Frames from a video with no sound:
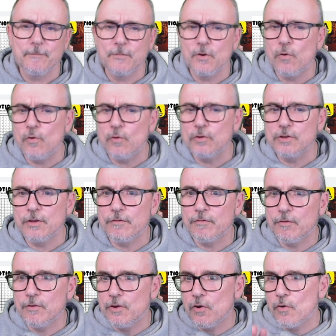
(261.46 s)
All done
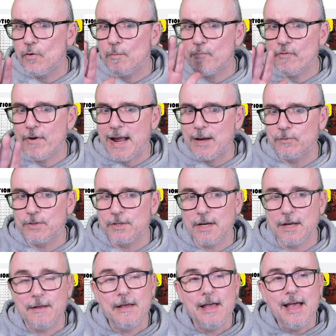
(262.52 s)
through your browser.